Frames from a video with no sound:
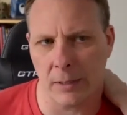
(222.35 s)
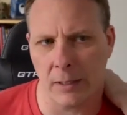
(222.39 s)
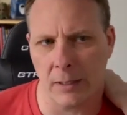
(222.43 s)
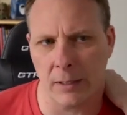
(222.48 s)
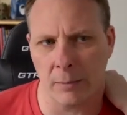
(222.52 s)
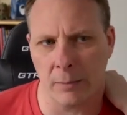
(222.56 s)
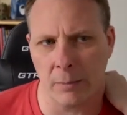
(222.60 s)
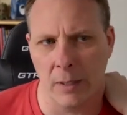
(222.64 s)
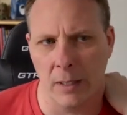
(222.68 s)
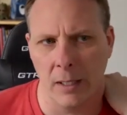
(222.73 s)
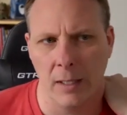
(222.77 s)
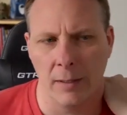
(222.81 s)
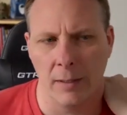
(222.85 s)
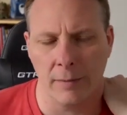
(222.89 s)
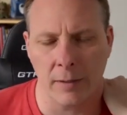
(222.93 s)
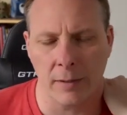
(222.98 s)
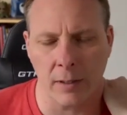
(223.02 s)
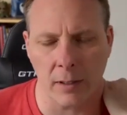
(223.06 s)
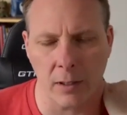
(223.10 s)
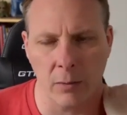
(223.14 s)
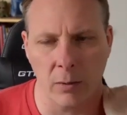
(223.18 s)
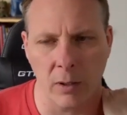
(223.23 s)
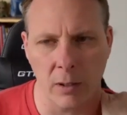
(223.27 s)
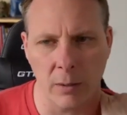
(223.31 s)

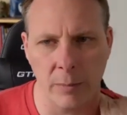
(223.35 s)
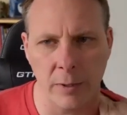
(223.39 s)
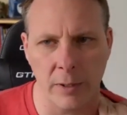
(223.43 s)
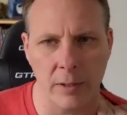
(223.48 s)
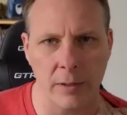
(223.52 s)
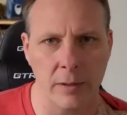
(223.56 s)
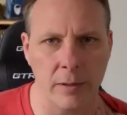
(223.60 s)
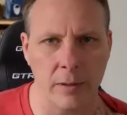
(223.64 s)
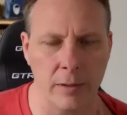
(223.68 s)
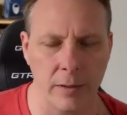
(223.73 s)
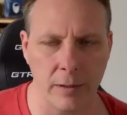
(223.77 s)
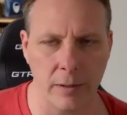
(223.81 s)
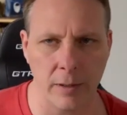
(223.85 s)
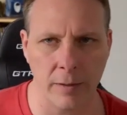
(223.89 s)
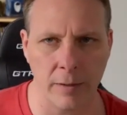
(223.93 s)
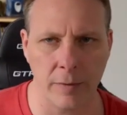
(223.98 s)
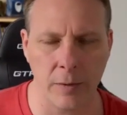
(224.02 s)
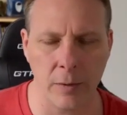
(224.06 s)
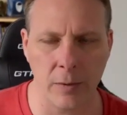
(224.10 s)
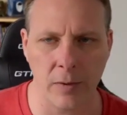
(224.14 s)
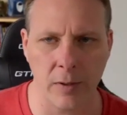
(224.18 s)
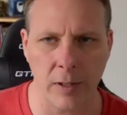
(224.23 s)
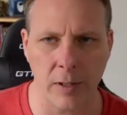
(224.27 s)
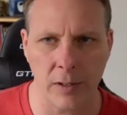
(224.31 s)
Got quite a
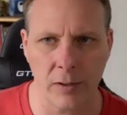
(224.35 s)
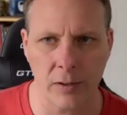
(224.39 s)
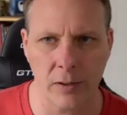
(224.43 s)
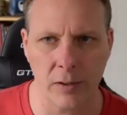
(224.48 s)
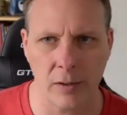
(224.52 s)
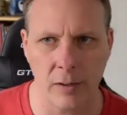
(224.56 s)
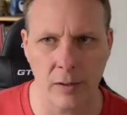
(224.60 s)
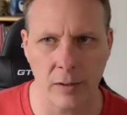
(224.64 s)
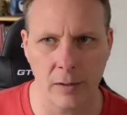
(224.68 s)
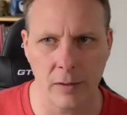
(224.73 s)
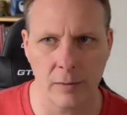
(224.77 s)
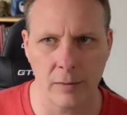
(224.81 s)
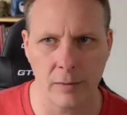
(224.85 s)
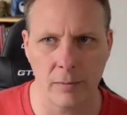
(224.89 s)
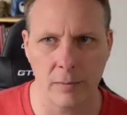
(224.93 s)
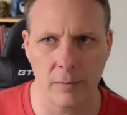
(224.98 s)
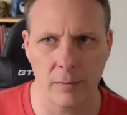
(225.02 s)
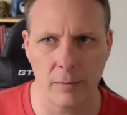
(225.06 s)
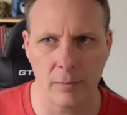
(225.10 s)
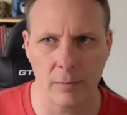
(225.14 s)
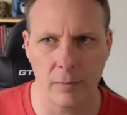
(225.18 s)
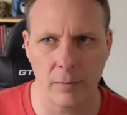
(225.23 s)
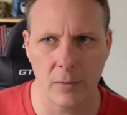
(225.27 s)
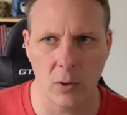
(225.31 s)
few things to
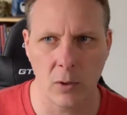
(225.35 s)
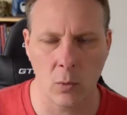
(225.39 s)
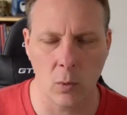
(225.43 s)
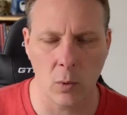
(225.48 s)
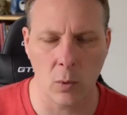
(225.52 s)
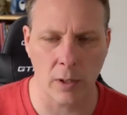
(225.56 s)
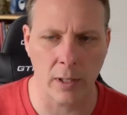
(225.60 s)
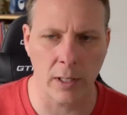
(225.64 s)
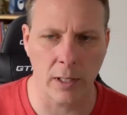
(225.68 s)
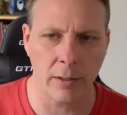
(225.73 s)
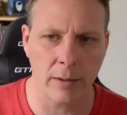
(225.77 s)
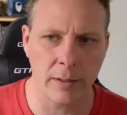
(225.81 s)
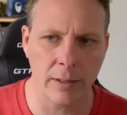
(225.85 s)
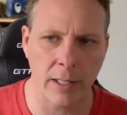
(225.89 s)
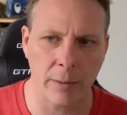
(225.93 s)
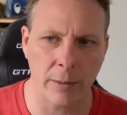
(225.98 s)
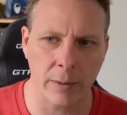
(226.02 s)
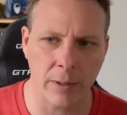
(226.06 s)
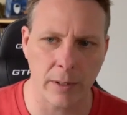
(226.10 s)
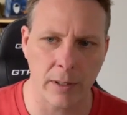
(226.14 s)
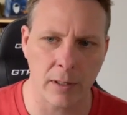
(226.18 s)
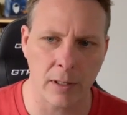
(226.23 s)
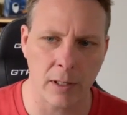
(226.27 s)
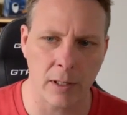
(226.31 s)
work out in that
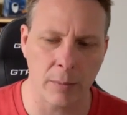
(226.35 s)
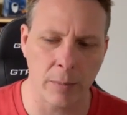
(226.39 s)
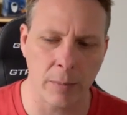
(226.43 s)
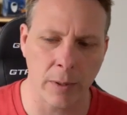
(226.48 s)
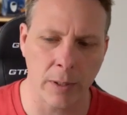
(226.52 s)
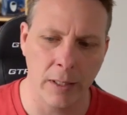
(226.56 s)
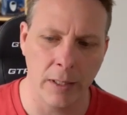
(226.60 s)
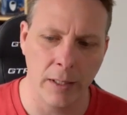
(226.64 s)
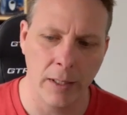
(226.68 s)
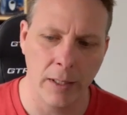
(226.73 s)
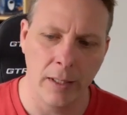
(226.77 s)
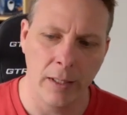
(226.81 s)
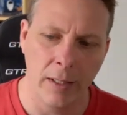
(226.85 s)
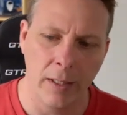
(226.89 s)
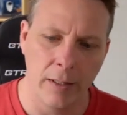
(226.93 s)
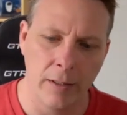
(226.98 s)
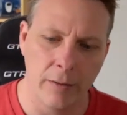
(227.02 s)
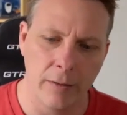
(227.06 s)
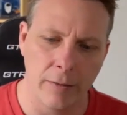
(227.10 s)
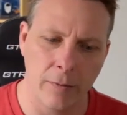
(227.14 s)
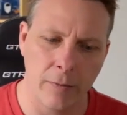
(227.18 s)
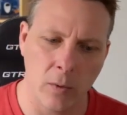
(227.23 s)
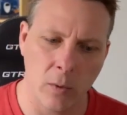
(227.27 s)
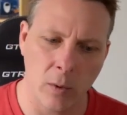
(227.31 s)
regard. But
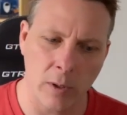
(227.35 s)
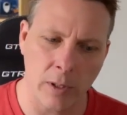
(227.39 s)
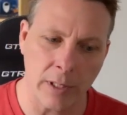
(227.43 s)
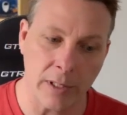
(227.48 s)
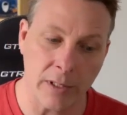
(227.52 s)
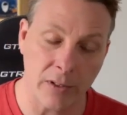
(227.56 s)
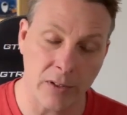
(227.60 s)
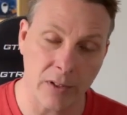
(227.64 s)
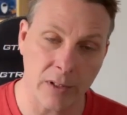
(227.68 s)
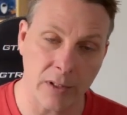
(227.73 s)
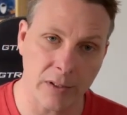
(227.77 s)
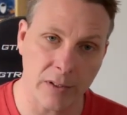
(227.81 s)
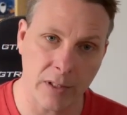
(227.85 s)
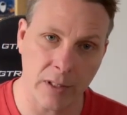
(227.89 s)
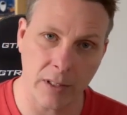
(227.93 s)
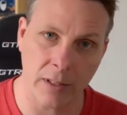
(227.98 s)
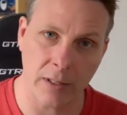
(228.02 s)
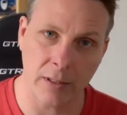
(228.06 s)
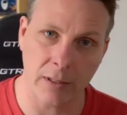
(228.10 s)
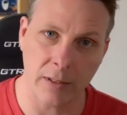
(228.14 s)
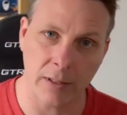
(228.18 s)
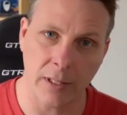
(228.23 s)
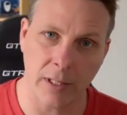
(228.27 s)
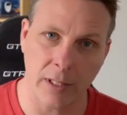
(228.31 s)
for
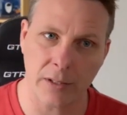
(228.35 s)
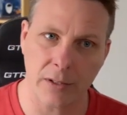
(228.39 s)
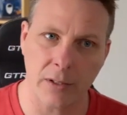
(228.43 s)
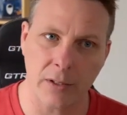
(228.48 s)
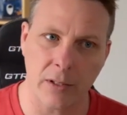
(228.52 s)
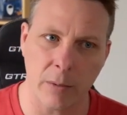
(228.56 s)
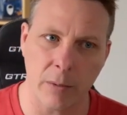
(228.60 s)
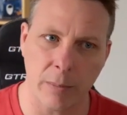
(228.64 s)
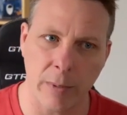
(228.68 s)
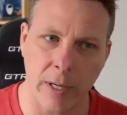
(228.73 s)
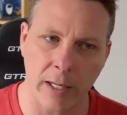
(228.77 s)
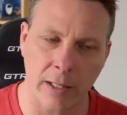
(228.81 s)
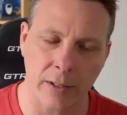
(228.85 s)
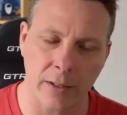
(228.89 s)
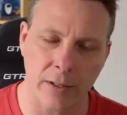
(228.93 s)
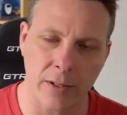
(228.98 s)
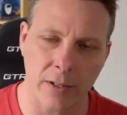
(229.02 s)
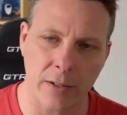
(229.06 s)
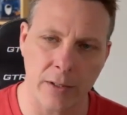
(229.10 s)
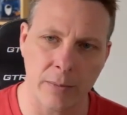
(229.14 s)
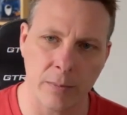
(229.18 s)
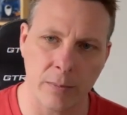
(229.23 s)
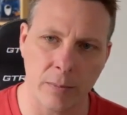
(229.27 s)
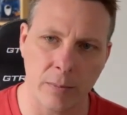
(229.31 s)
existing Kickstarter
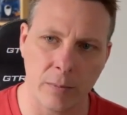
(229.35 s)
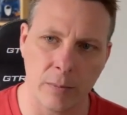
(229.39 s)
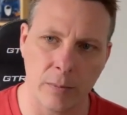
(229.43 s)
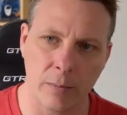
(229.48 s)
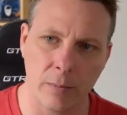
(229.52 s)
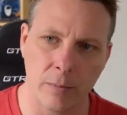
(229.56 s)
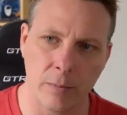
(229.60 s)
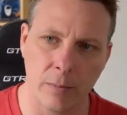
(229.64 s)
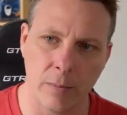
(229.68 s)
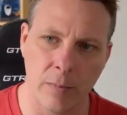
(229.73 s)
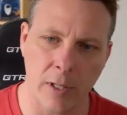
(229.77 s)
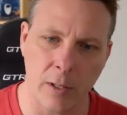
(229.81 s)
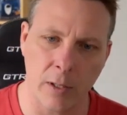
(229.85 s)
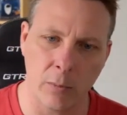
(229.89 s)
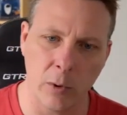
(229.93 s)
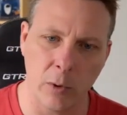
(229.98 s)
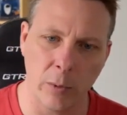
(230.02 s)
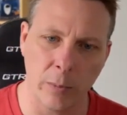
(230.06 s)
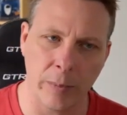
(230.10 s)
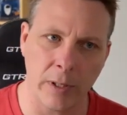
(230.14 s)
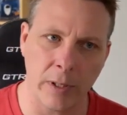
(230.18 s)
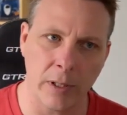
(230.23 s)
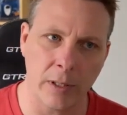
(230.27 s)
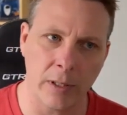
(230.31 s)
backers, there
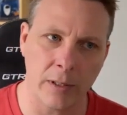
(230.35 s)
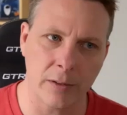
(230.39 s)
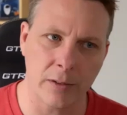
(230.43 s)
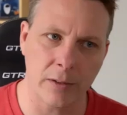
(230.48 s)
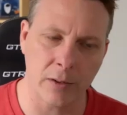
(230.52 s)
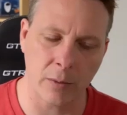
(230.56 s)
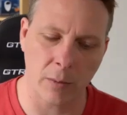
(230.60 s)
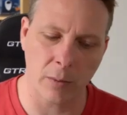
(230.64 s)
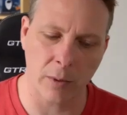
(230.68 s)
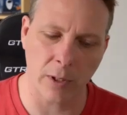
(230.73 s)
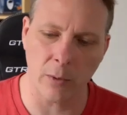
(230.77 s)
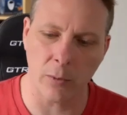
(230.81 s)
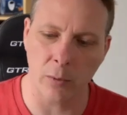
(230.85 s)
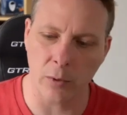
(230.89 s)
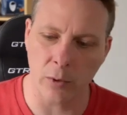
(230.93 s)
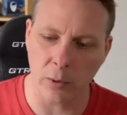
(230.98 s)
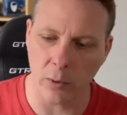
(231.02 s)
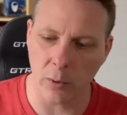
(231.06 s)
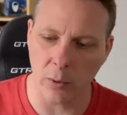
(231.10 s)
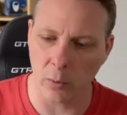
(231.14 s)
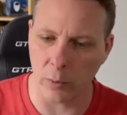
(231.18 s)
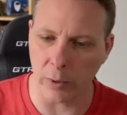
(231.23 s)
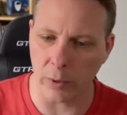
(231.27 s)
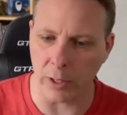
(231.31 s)
will be, so we're going to
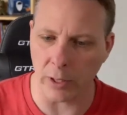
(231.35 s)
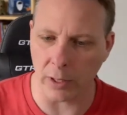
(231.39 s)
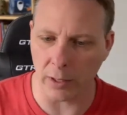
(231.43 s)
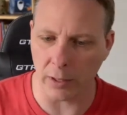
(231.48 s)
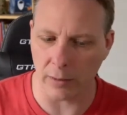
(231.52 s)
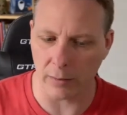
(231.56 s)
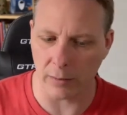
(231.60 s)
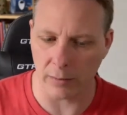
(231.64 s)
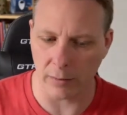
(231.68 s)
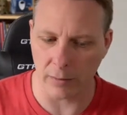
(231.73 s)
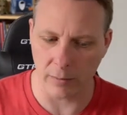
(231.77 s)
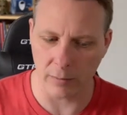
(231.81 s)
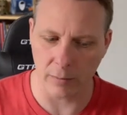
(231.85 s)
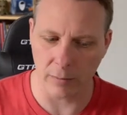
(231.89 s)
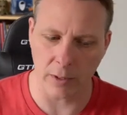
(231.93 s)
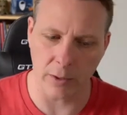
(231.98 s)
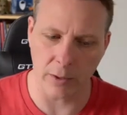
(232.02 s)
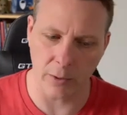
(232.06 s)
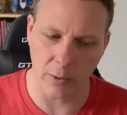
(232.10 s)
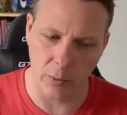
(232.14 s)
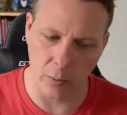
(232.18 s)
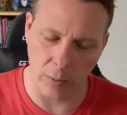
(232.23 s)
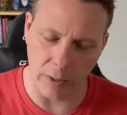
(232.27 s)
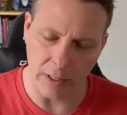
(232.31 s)
do
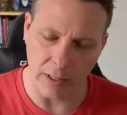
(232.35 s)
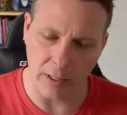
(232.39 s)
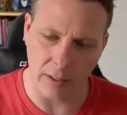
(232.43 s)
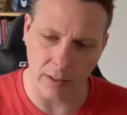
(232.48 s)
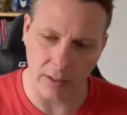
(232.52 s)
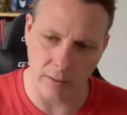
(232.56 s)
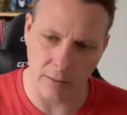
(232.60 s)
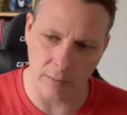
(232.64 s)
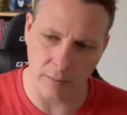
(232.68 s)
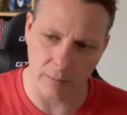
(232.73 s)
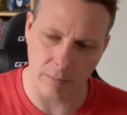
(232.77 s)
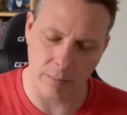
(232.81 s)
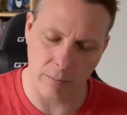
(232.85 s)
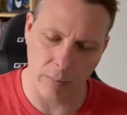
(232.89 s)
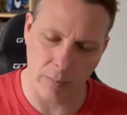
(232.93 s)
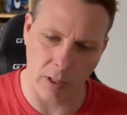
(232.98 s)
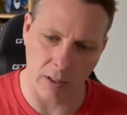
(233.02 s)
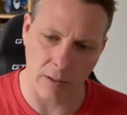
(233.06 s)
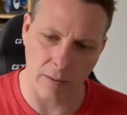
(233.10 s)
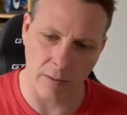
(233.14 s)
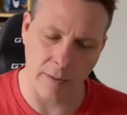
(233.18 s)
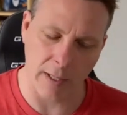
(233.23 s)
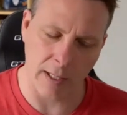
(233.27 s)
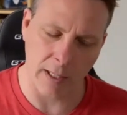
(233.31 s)
a retail
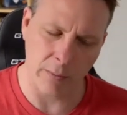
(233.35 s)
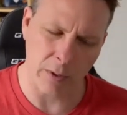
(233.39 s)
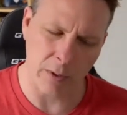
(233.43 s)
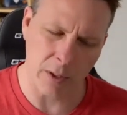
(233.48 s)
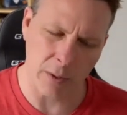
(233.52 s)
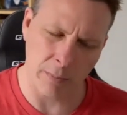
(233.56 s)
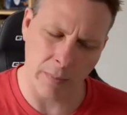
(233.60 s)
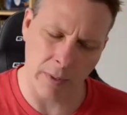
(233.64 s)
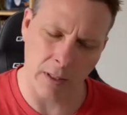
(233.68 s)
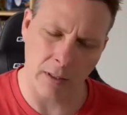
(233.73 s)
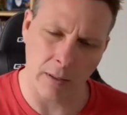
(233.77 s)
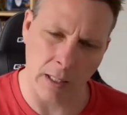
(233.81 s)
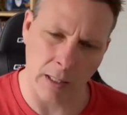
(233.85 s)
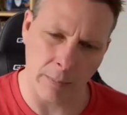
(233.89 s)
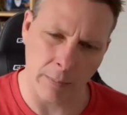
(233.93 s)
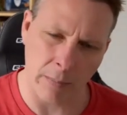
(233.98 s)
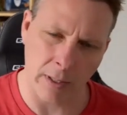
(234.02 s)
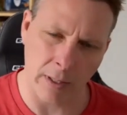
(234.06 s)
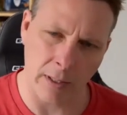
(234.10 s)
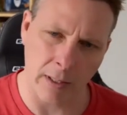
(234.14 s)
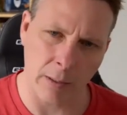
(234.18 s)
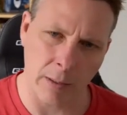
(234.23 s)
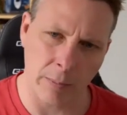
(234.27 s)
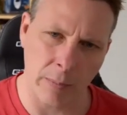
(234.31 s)
part of that, which may or
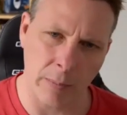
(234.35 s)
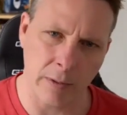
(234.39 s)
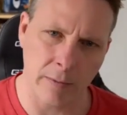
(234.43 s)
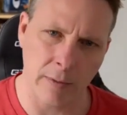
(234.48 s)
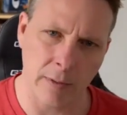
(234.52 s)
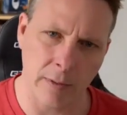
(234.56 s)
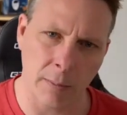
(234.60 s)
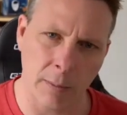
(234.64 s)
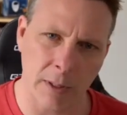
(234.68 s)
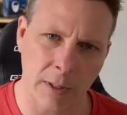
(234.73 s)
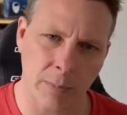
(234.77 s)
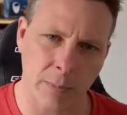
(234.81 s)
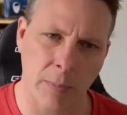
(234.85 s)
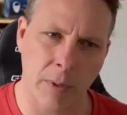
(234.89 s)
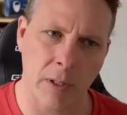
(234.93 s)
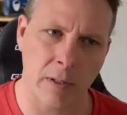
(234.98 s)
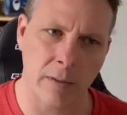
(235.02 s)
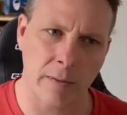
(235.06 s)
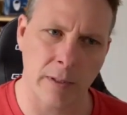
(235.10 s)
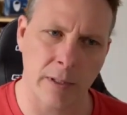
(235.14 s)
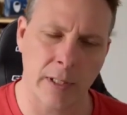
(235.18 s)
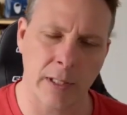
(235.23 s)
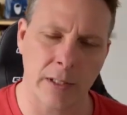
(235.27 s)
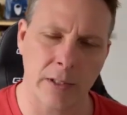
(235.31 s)
may not be available as
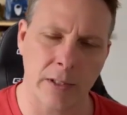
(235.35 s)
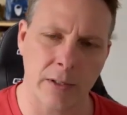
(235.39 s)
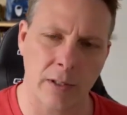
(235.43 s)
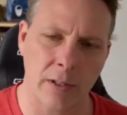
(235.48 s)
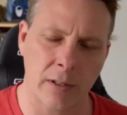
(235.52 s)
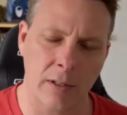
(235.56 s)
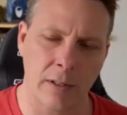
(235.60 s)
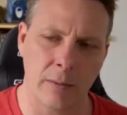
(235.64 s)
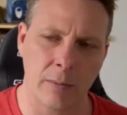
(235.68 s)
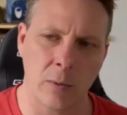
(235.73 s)
part of the Kickstarter.